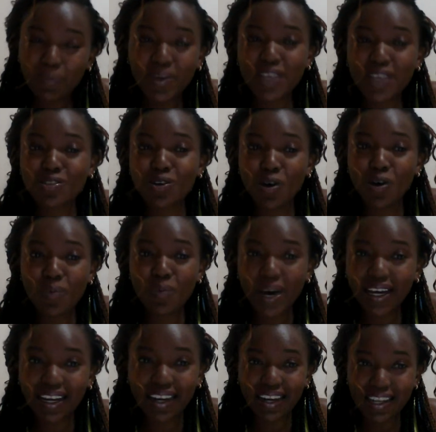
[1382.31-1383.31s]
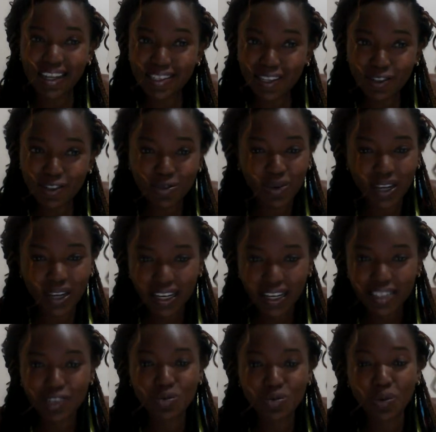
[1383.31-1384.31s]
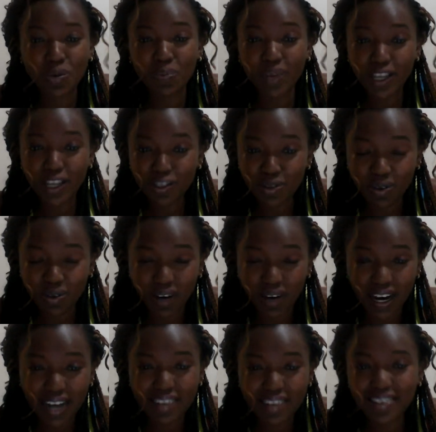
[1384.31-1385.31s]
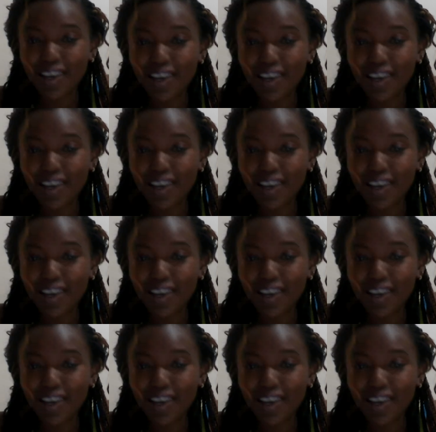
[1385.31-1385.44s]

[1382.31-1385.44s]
please go back listen to it. It will bless your heart.